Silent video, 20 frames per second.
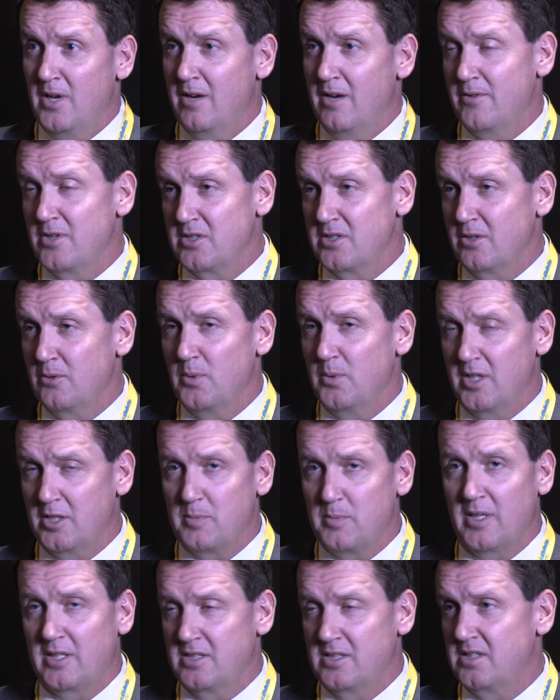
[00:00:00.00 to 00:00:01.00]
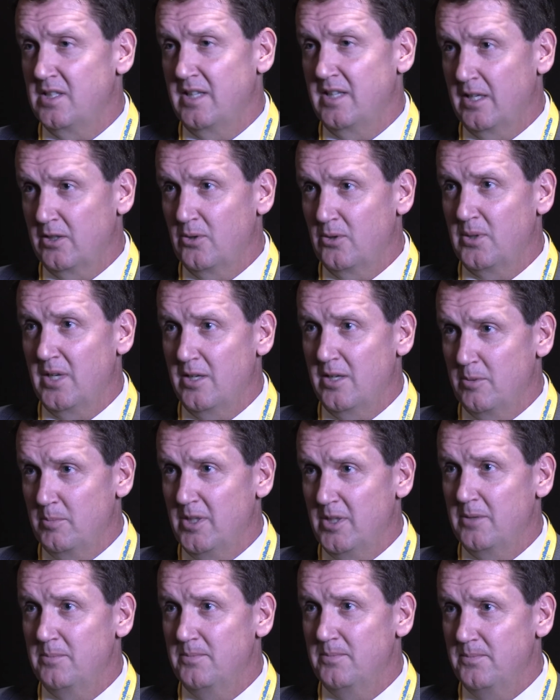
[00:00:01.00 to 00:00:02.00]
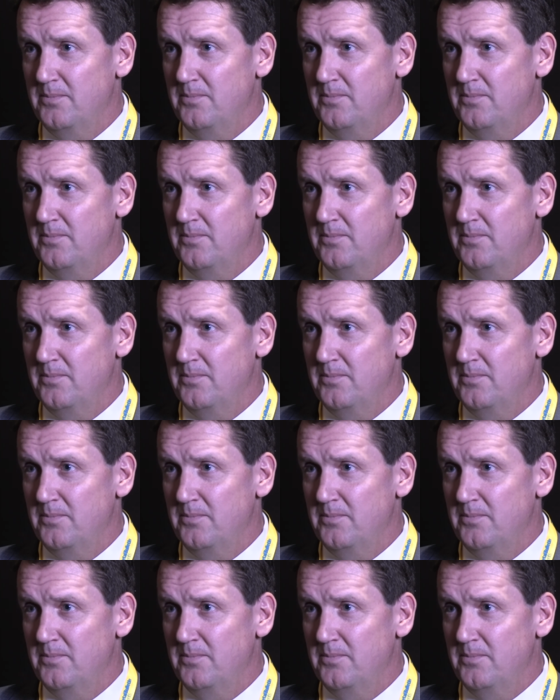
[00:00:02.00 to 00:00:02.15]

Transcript: obviously we expect to see that go down a bit.